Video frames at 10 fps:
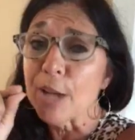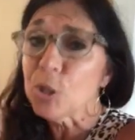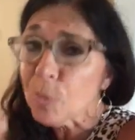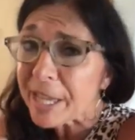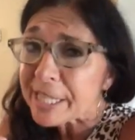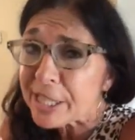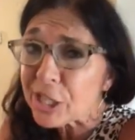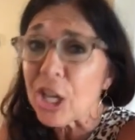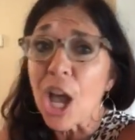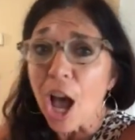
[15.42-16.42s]

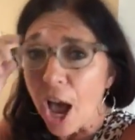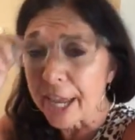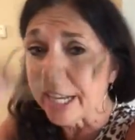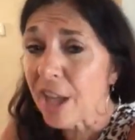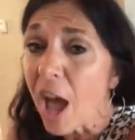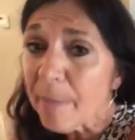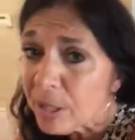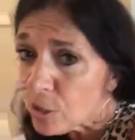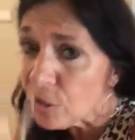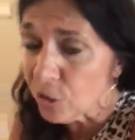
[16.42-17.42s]
twist on a
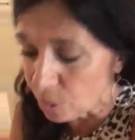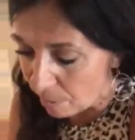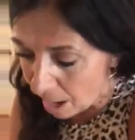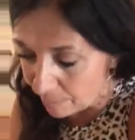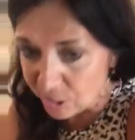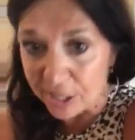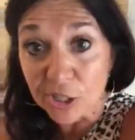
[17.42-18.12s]
common YouTube option.